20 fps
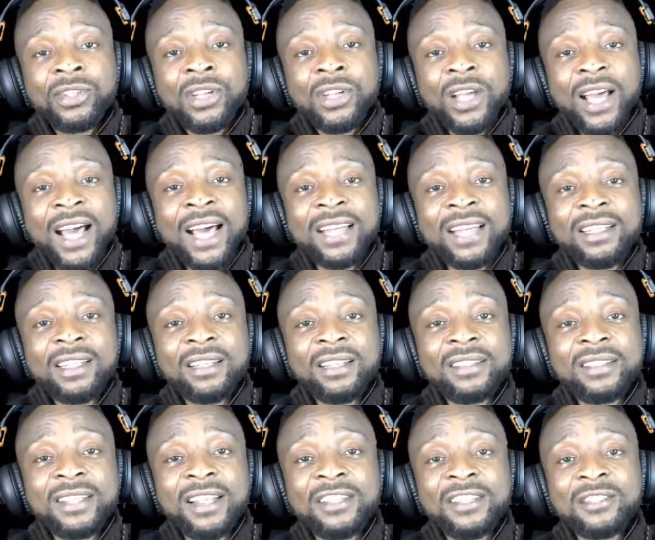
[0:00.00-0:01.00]
and
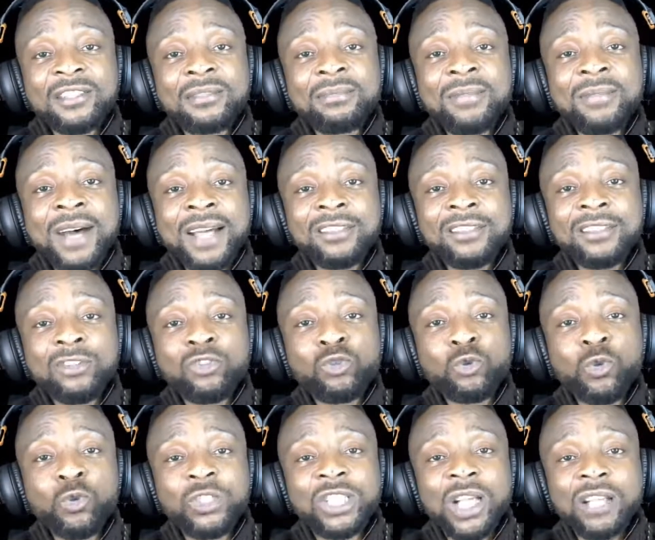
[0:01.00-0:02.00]
his smart
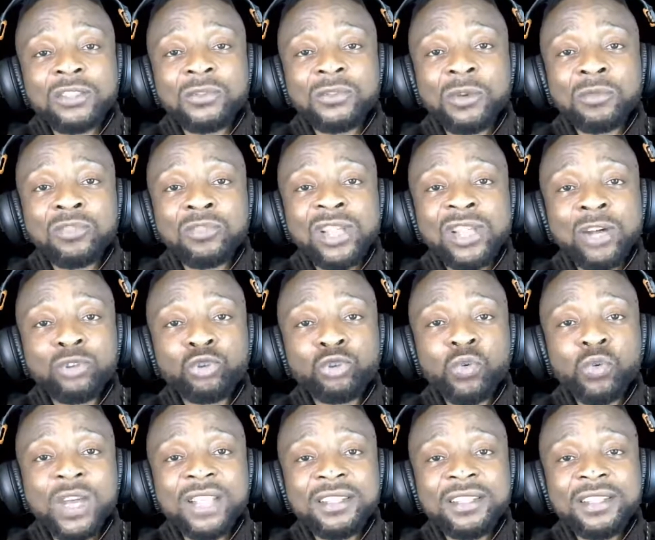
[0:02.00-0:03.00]
soldiers from
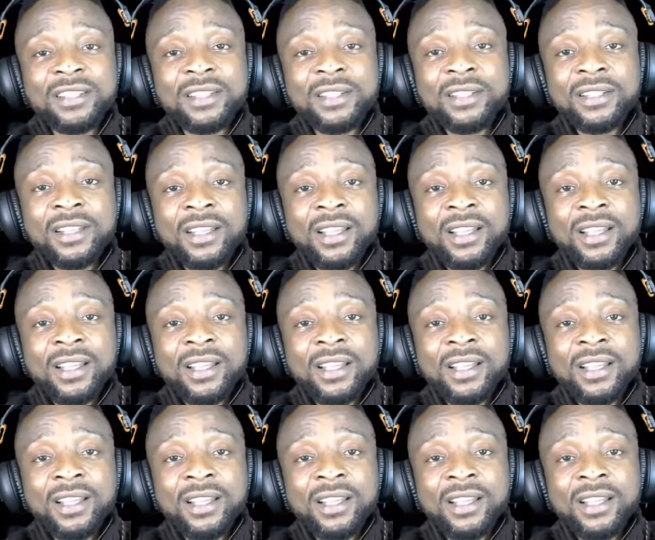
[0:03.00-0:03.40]
Southwest.